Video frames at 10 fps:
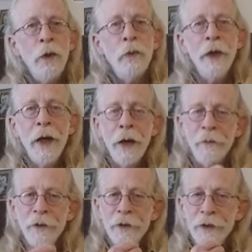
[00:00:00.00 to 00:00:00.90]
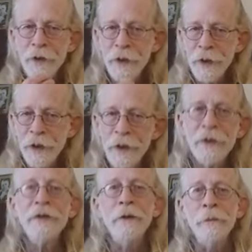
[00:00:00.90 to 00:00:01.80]
We have this
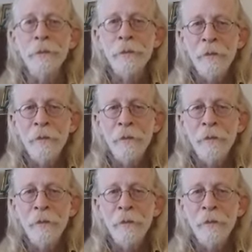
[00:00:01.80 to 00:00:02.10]
schism.